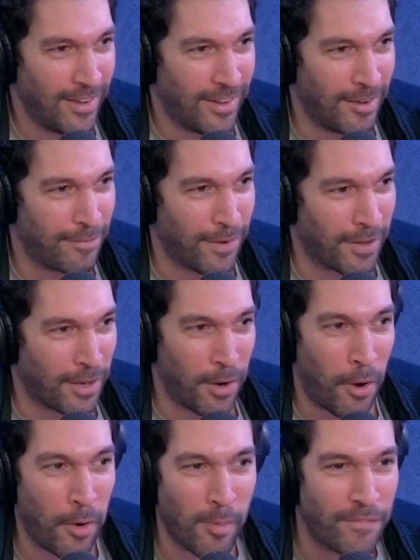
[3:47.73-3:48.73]
a fucking
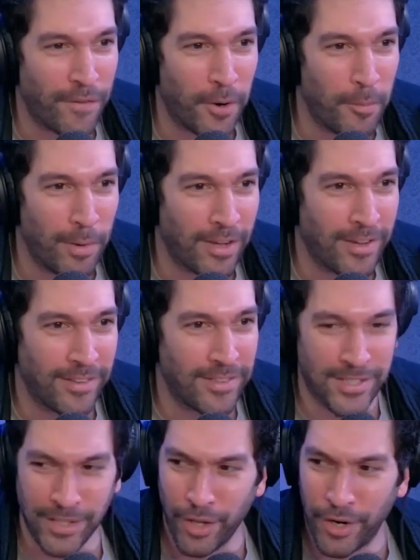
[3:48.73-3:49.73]
homophobic
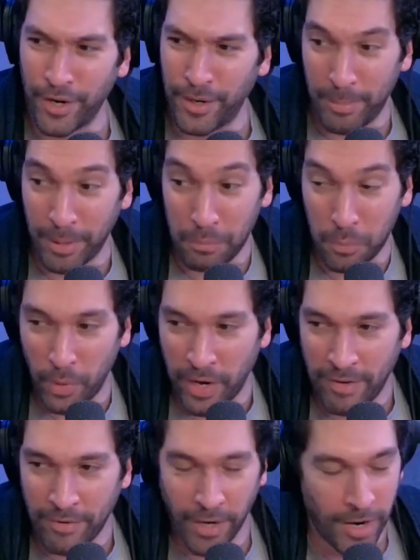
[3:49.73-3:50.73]
slur? But
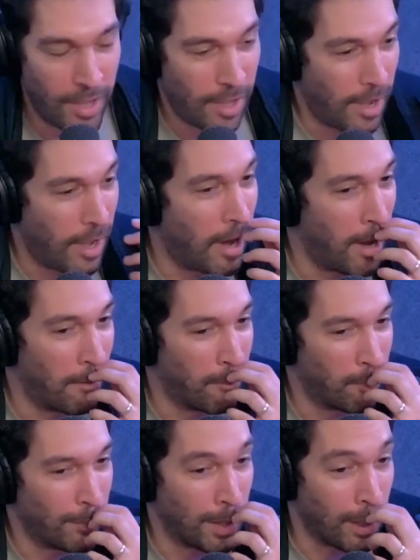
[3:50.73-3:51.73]
whatever.
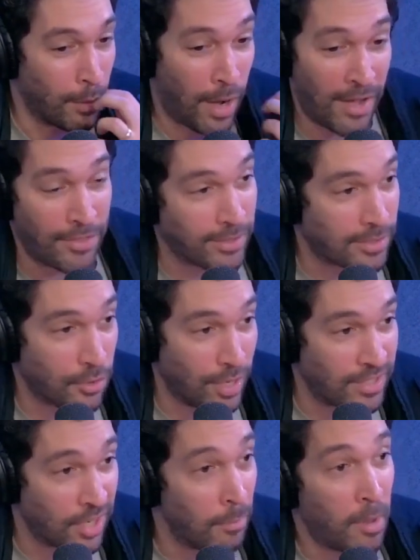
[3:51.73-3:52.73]
Um, you know, I think it's a
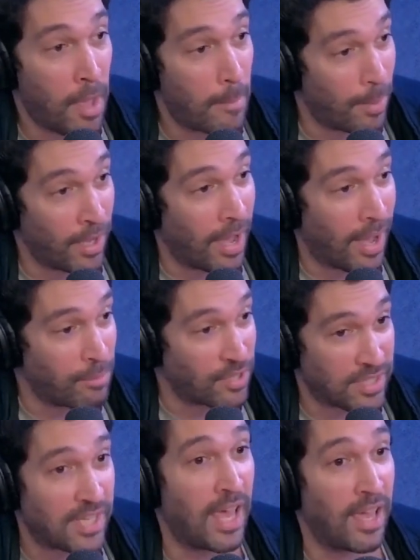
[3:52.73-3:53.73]
great term, but I'm
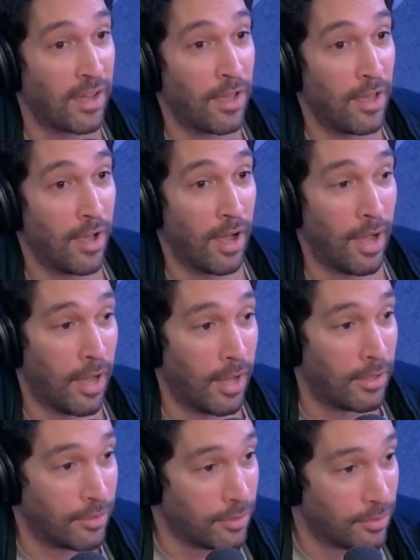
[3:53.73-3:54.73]
just saying
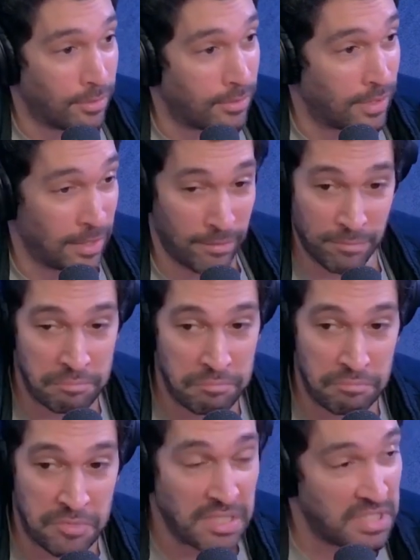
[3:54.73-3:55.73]
uh, that
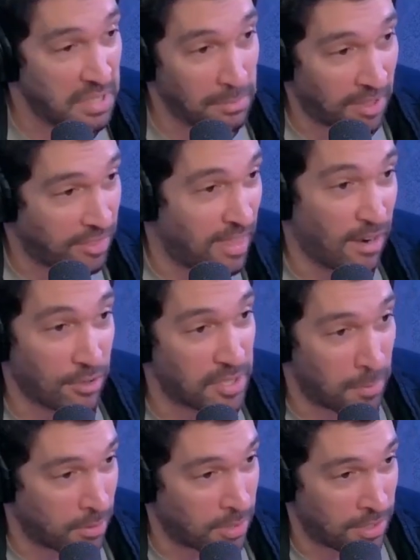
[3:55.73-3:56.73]
doesn't seem like they are
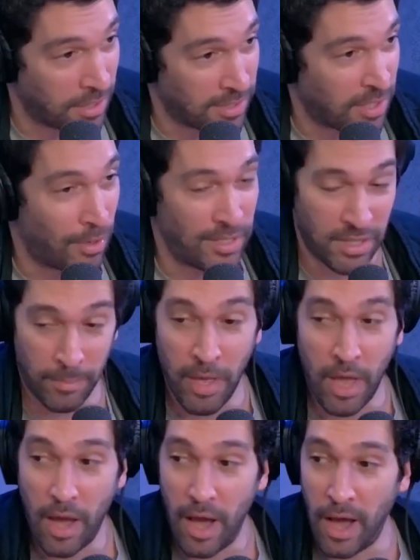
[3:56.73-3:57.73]
supposed to think it's a great term,
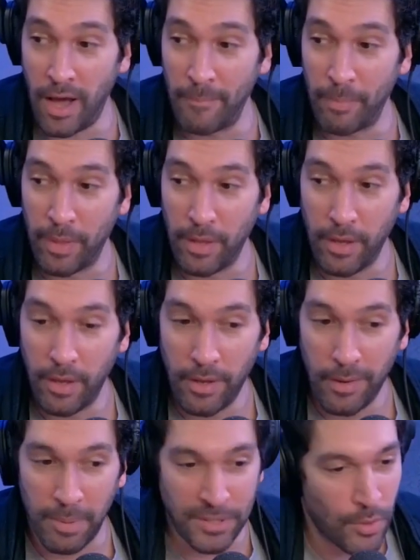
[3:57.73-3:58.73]
Um,
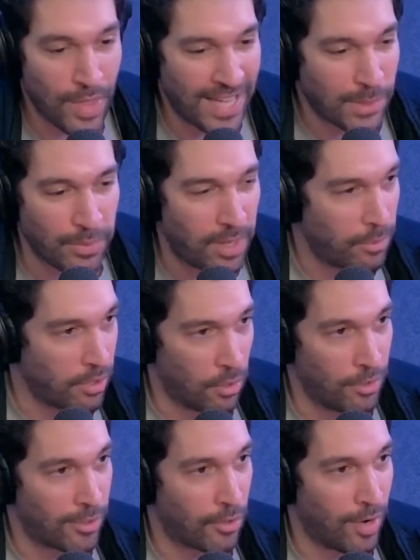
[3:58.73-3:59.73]
but so that's when they would go
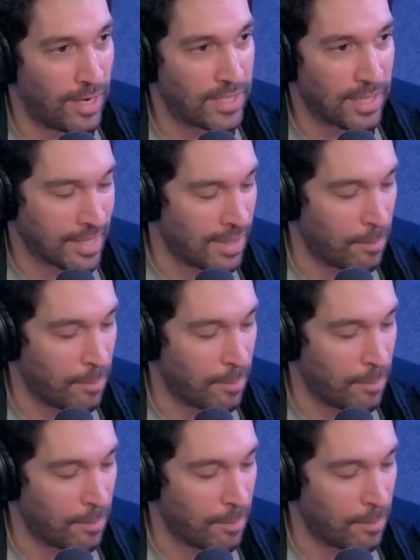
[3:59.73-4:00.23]
their craziest, and